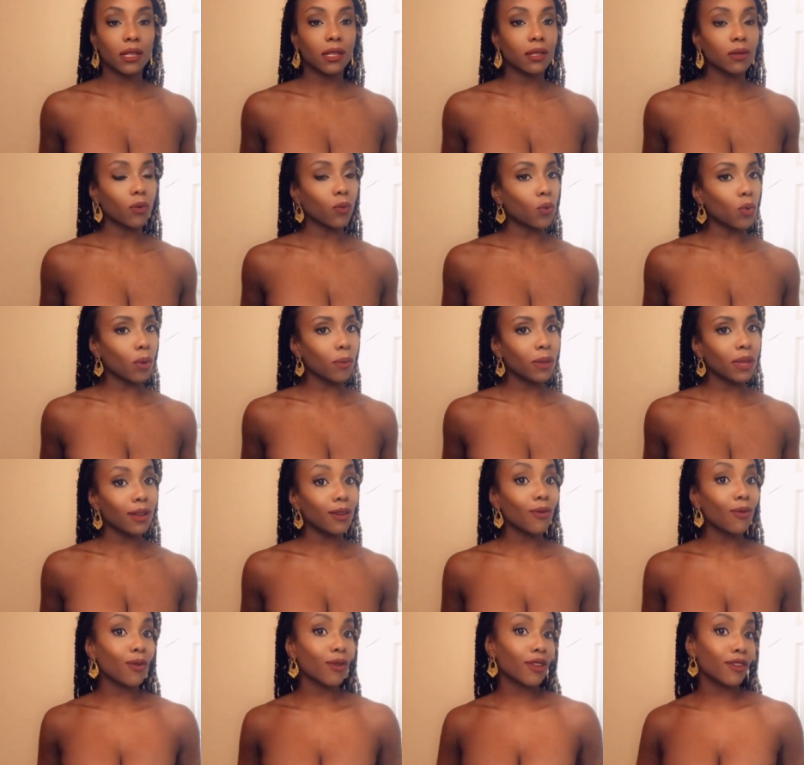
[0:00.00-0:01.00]
woman or
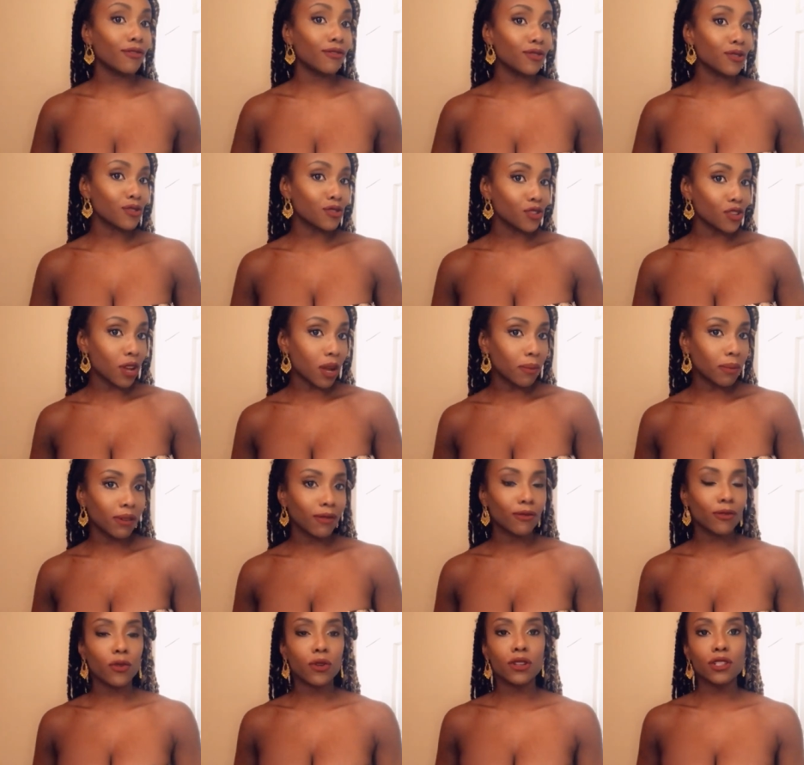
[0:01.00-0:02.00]
if you're shopping
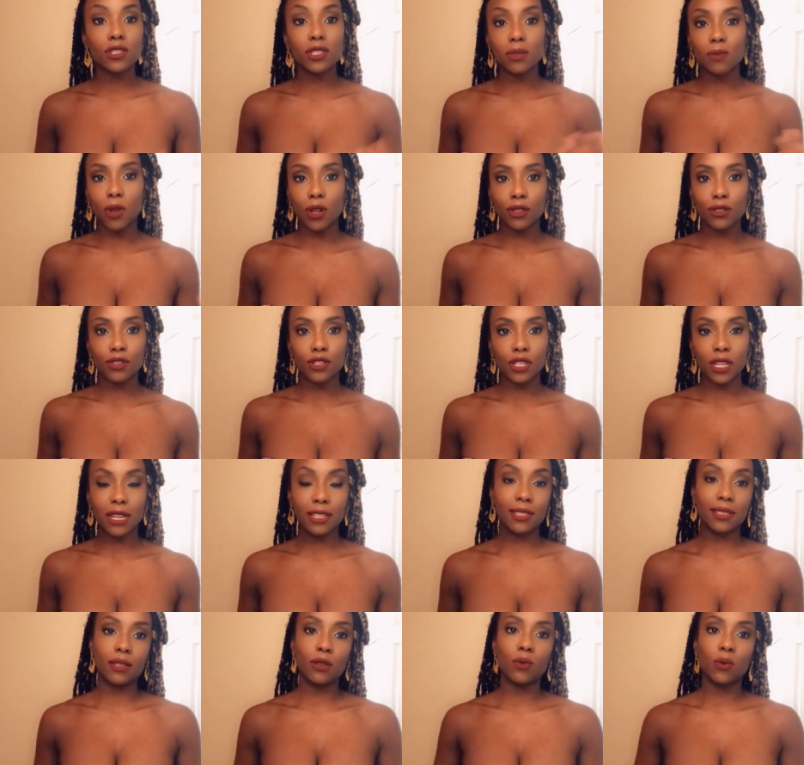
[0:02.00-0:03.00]
for a smaller
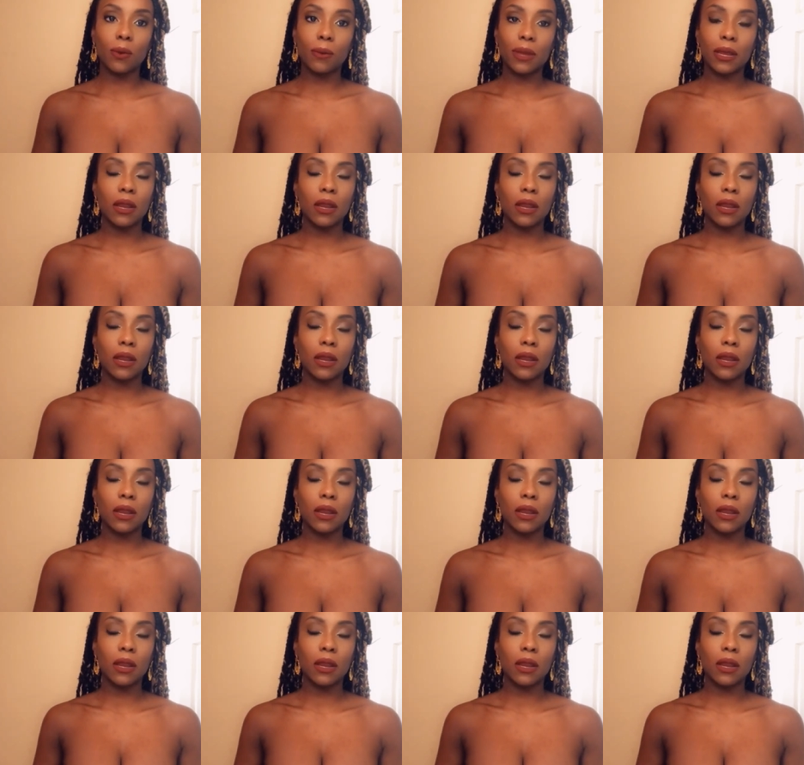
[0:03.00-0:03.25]
chested woman,